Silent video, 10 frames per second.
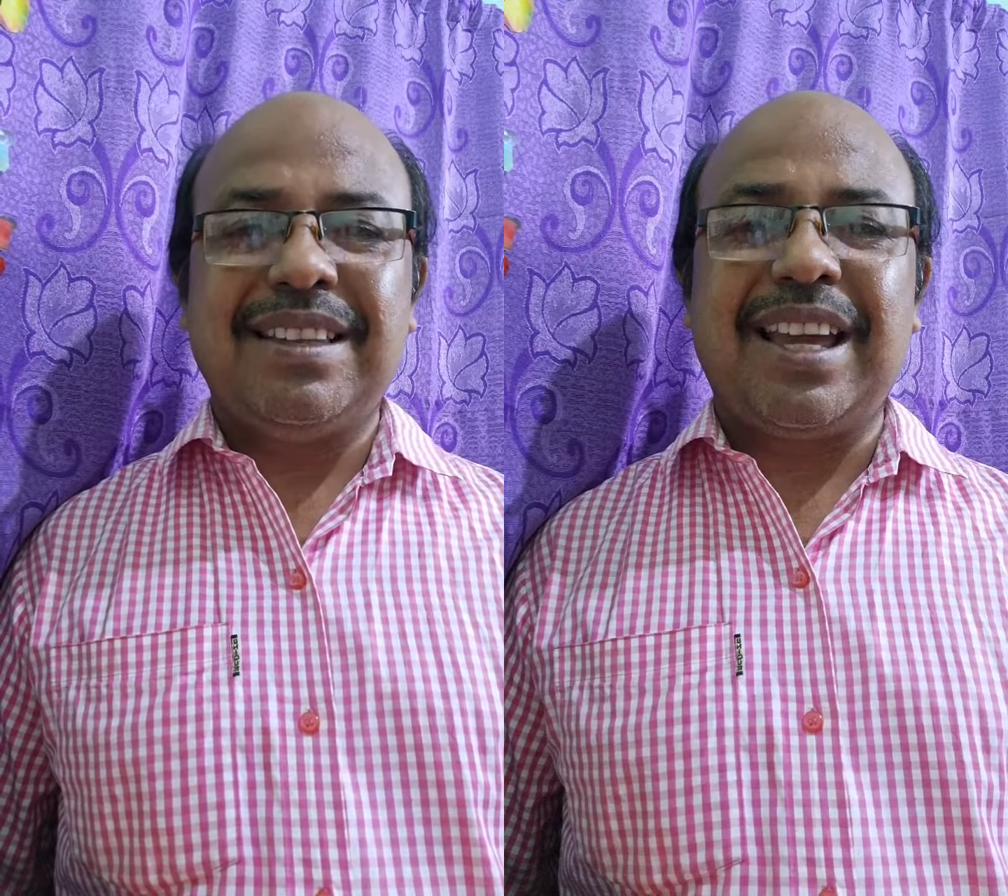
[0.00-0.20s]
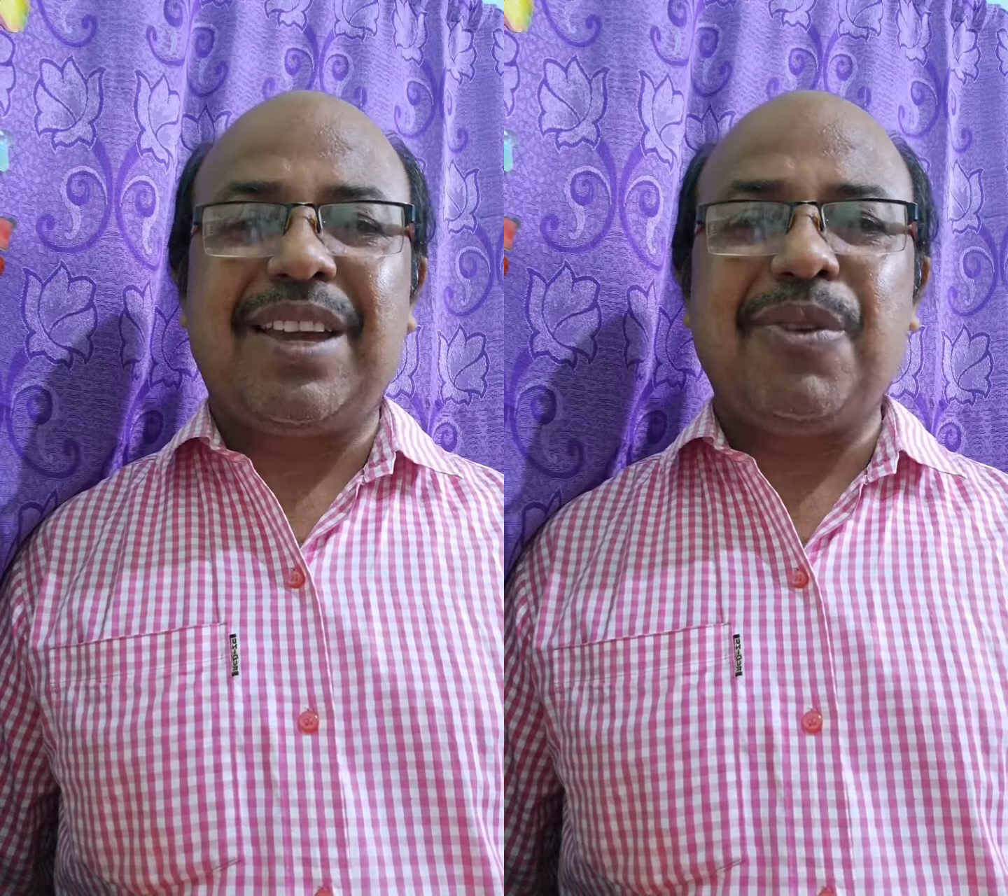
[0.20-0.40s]

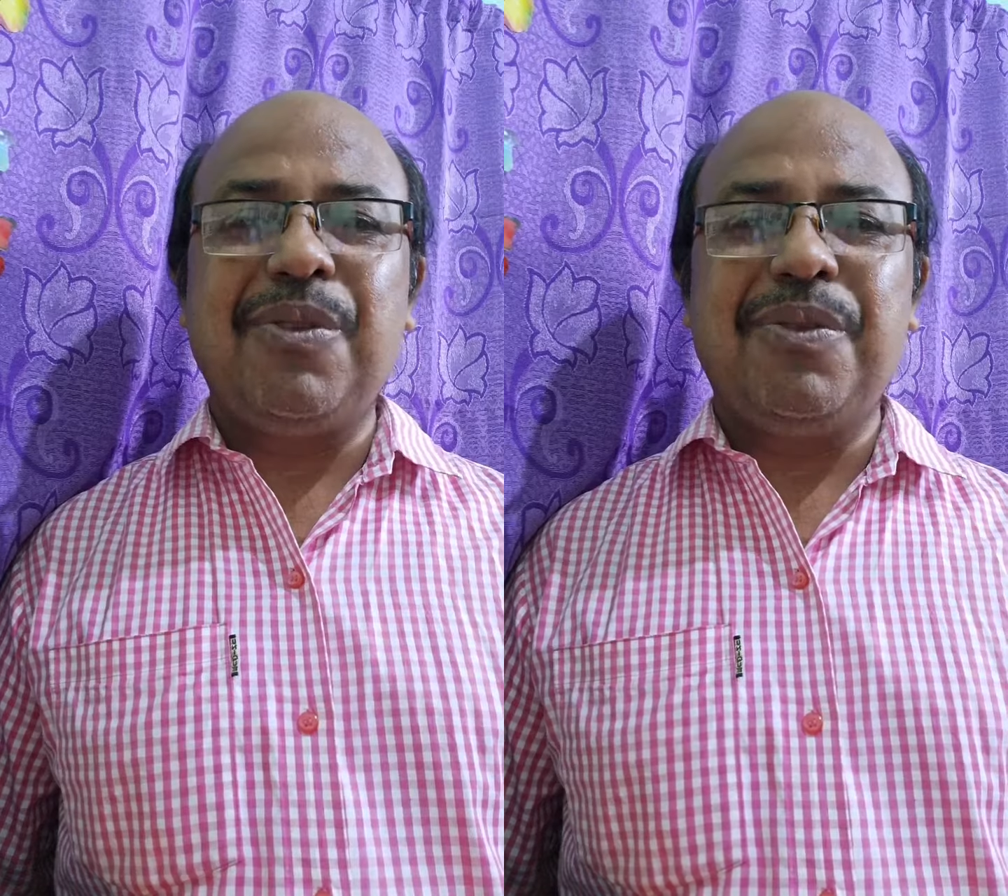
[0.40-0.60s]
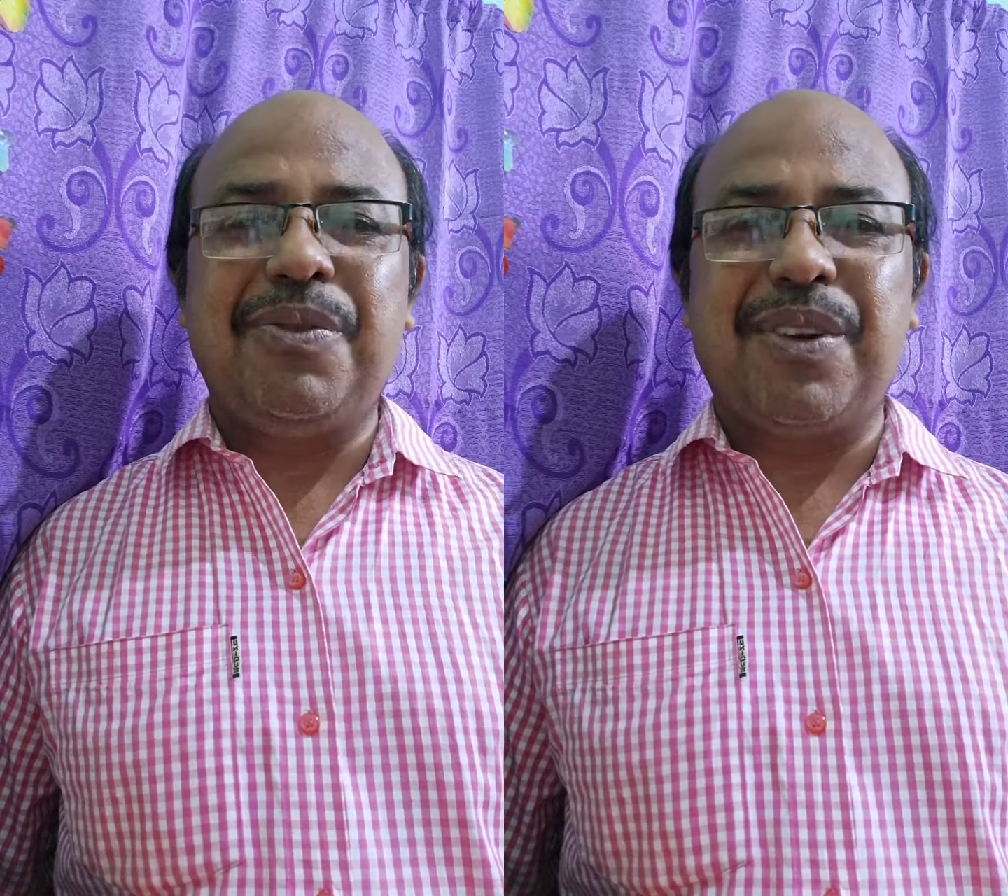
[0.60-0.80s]
Thank
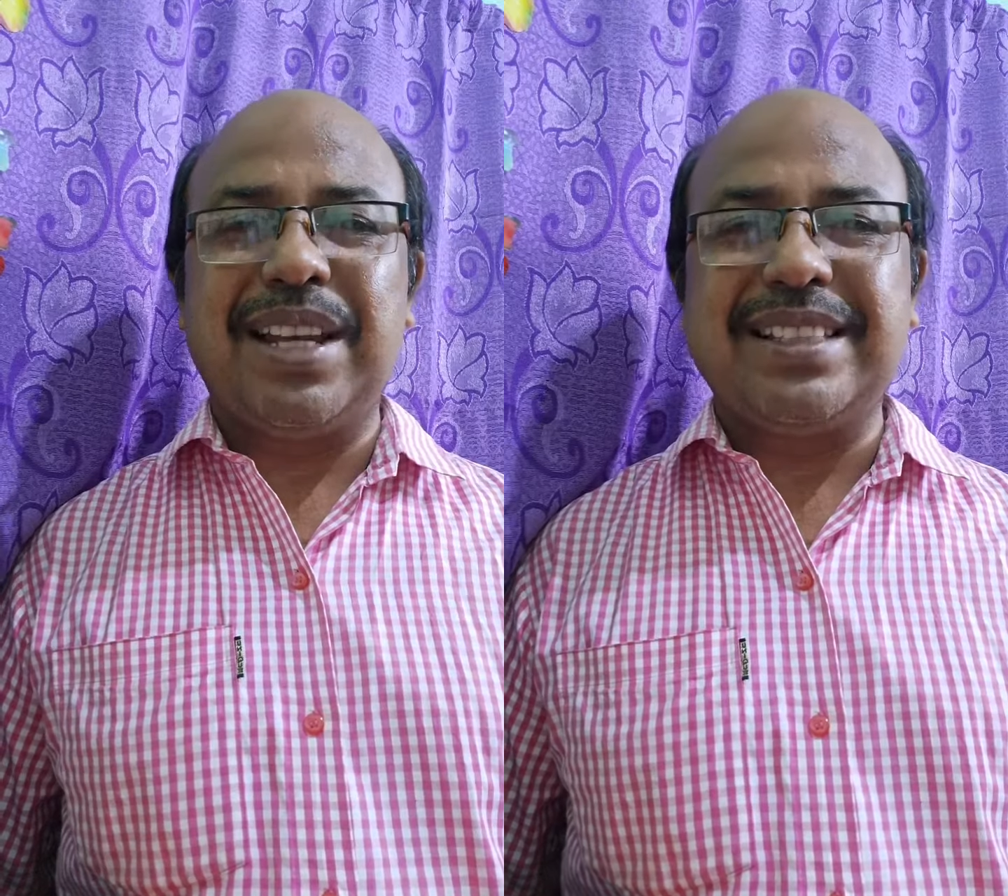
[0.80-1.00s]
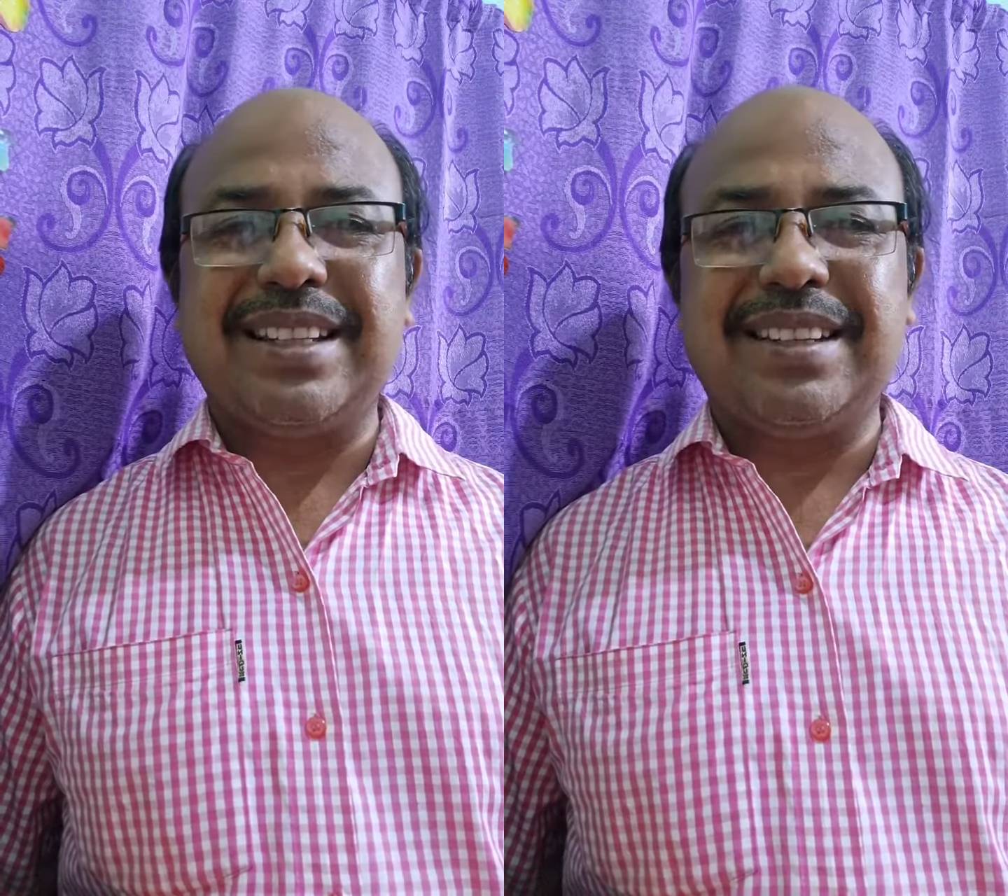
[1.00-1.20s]
you for
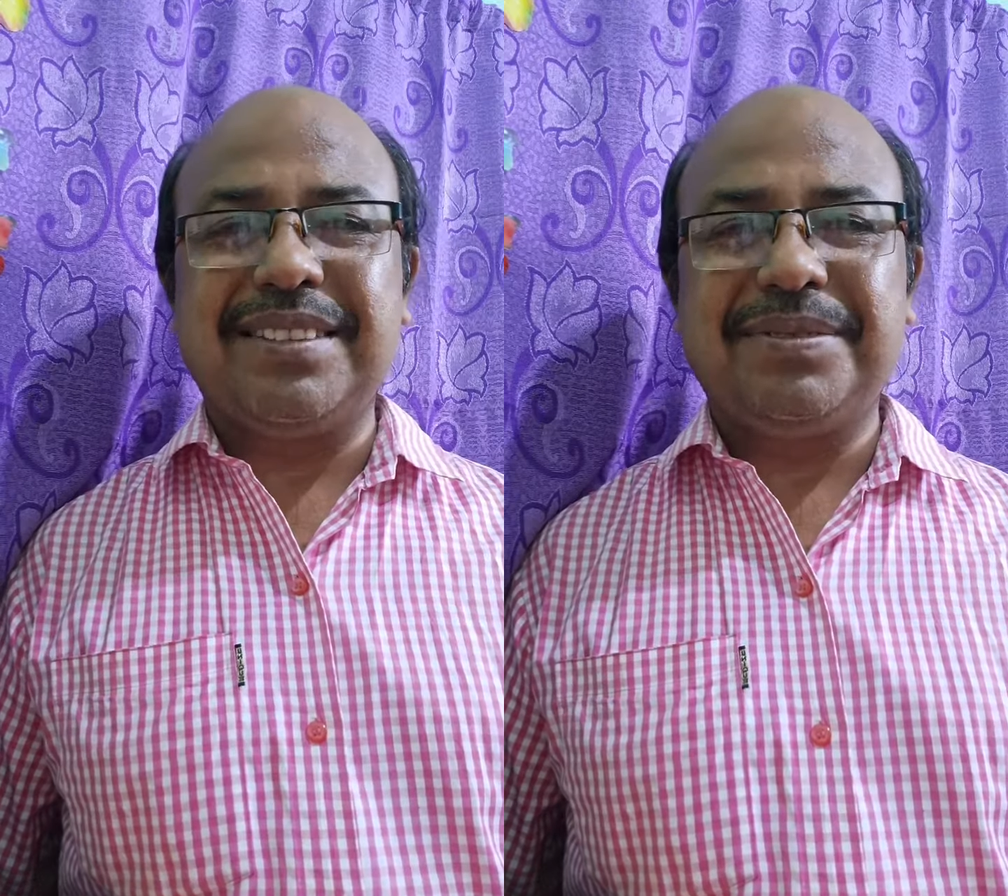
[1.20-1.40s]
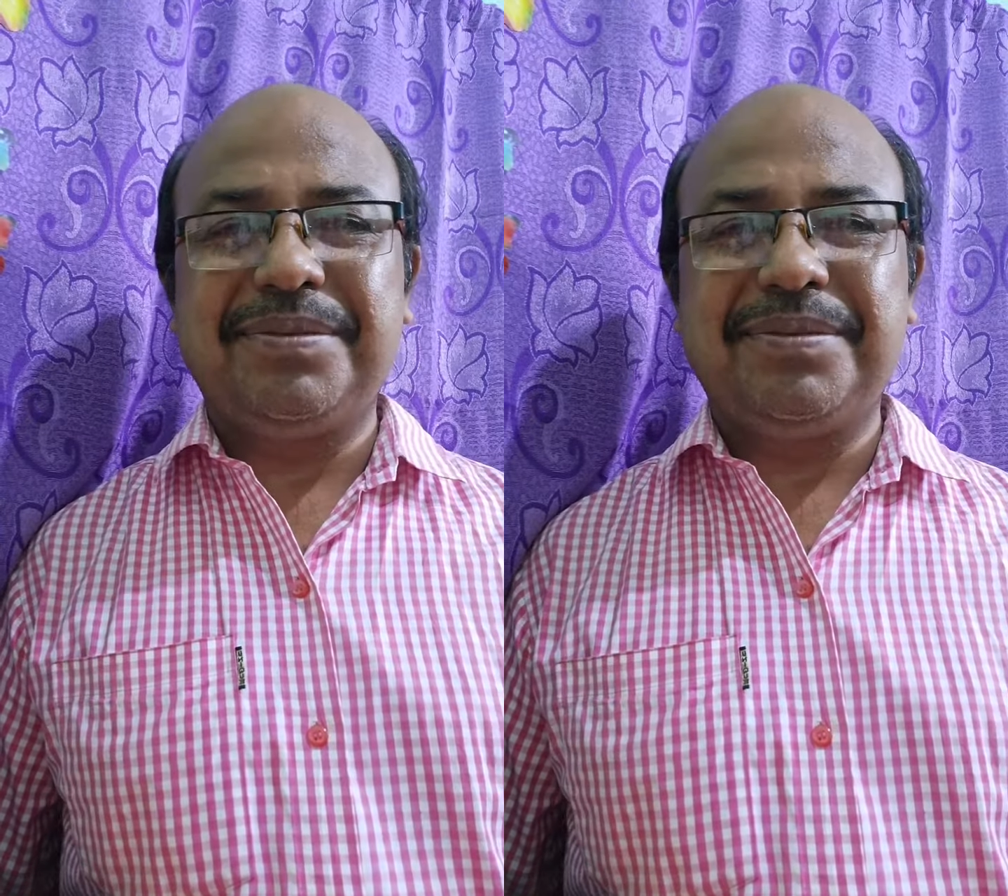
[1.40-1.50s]
listening.